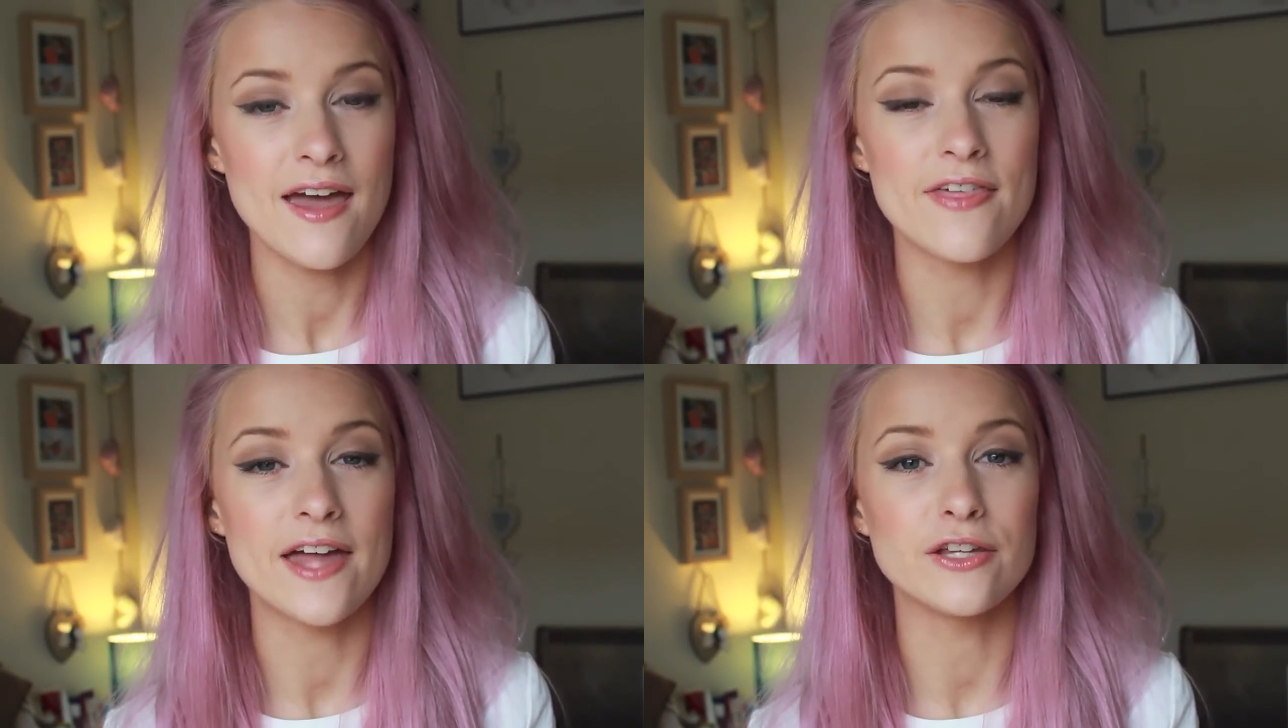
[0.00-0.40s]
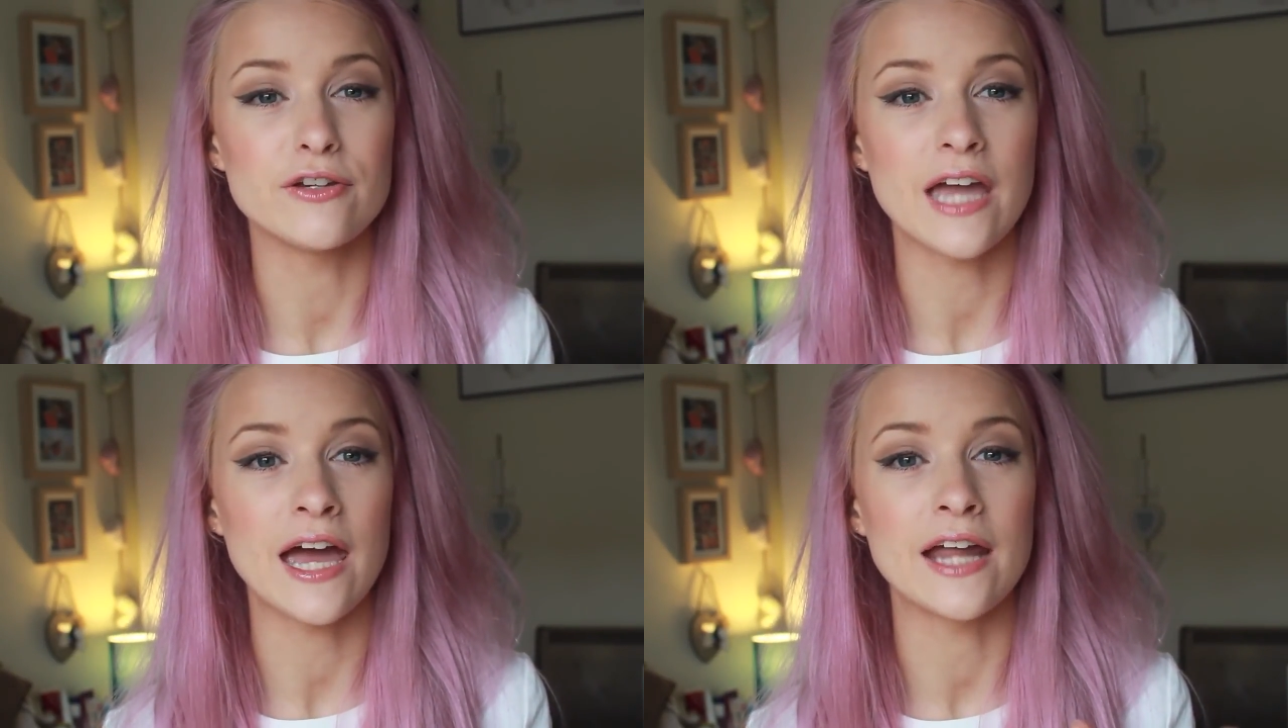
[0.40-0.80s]
then
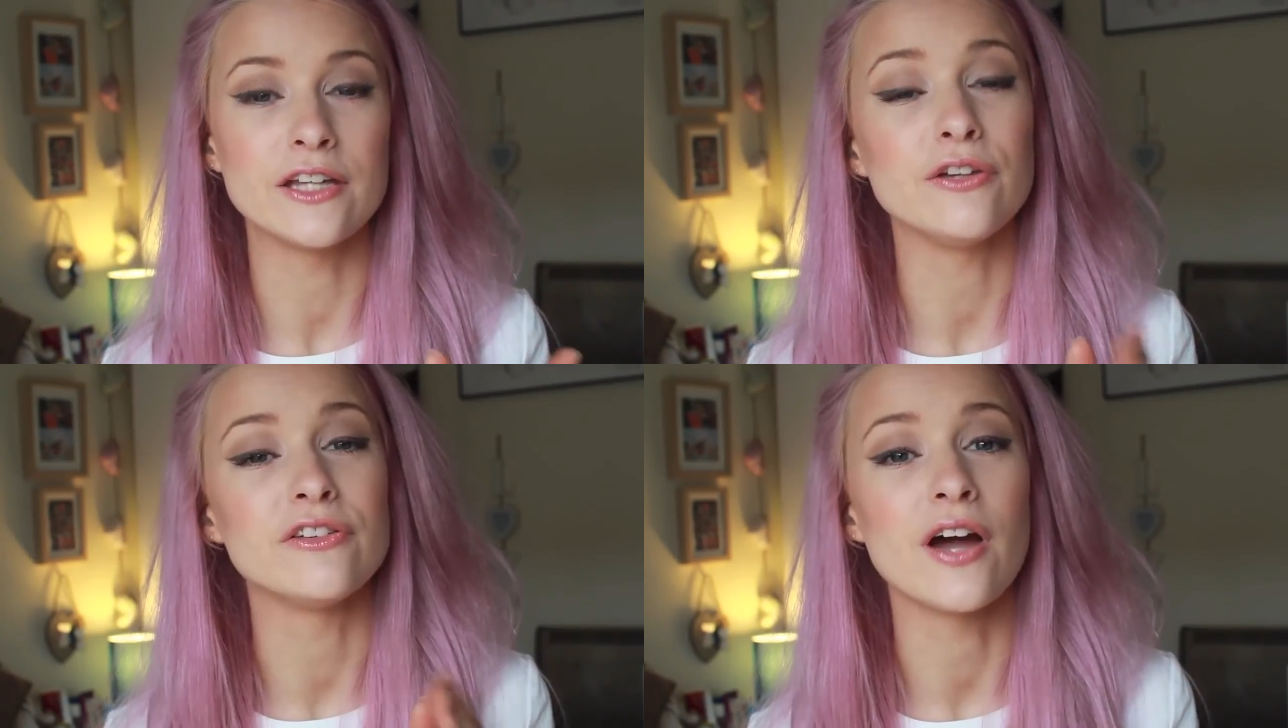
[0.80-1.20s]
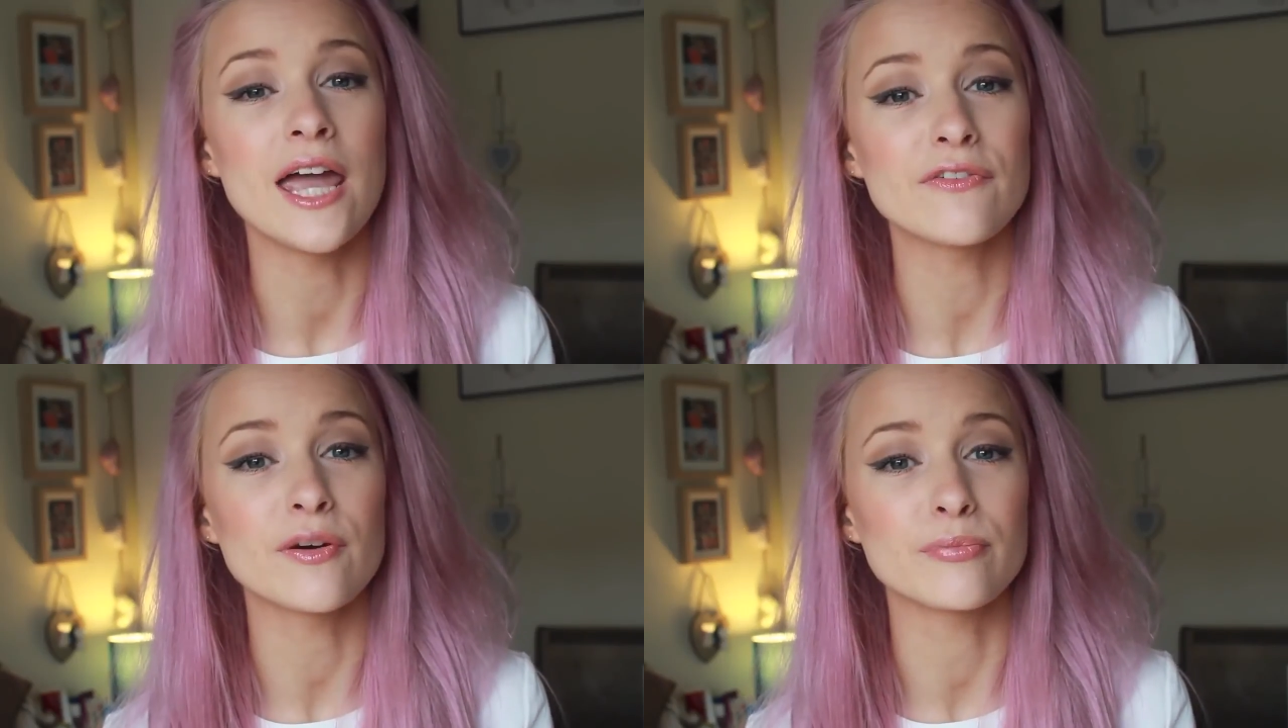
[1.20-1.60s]
you can use your
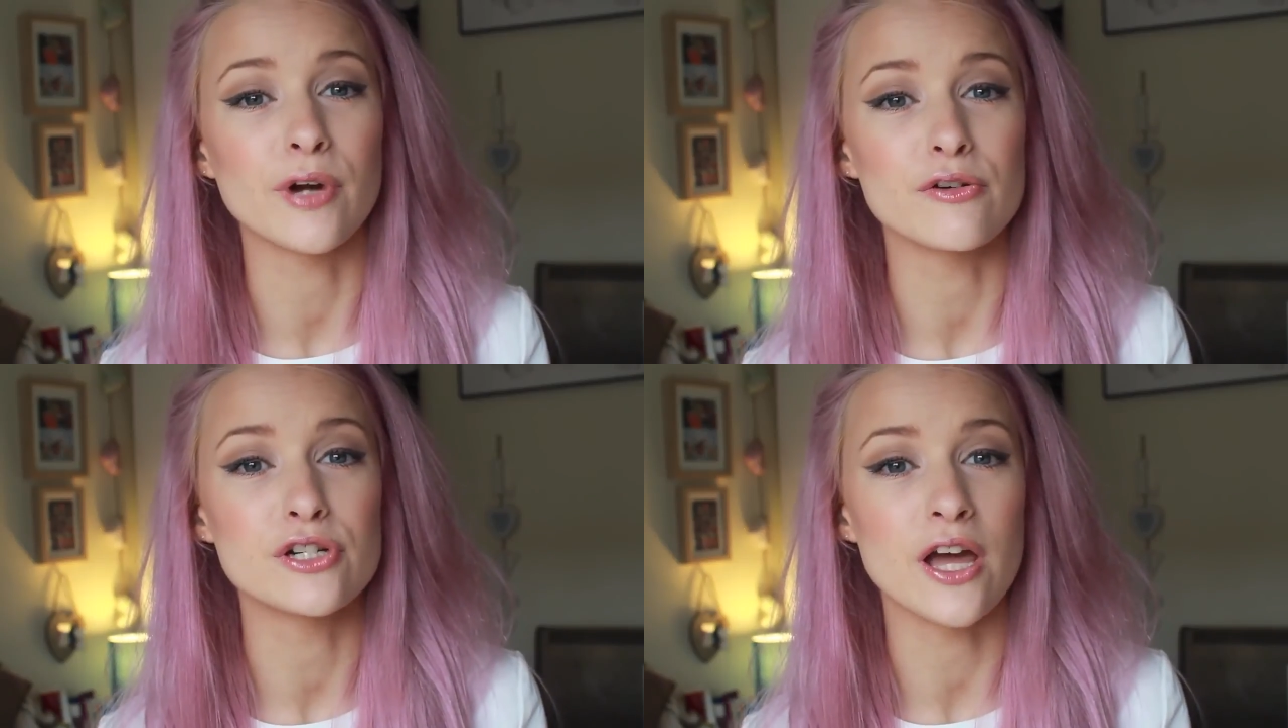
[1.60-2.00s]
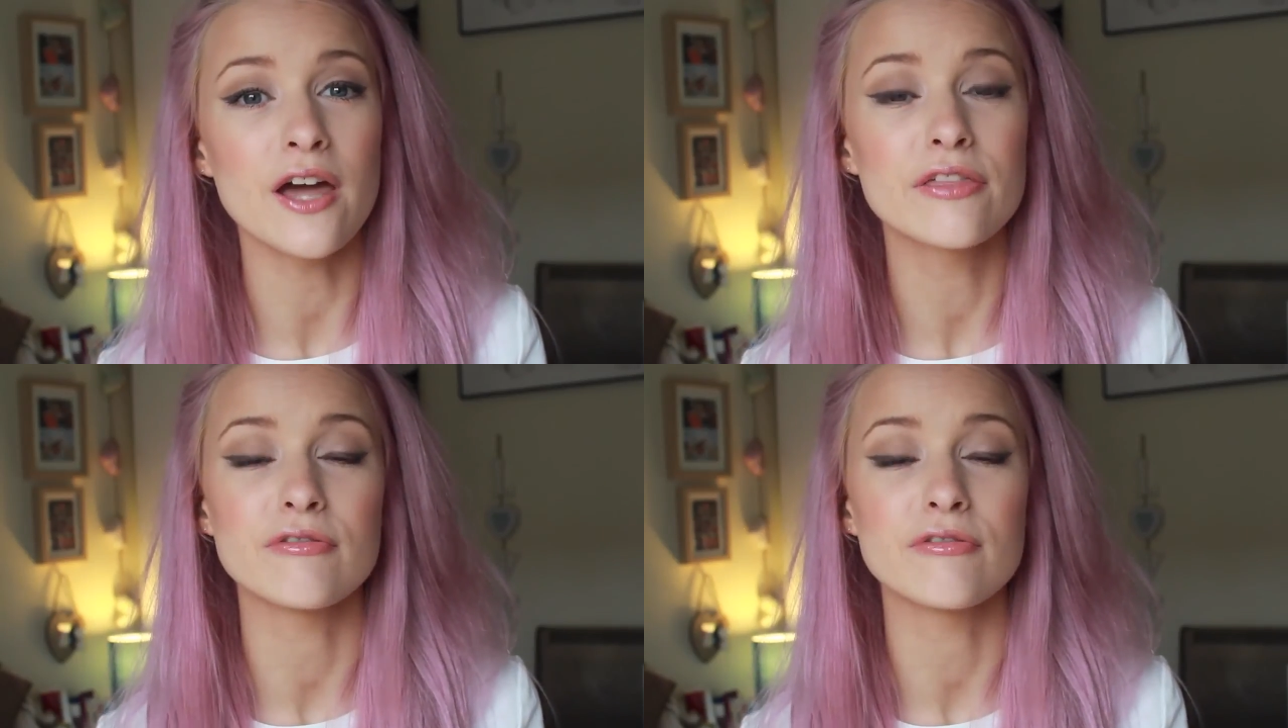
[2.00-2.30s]
Avon brochure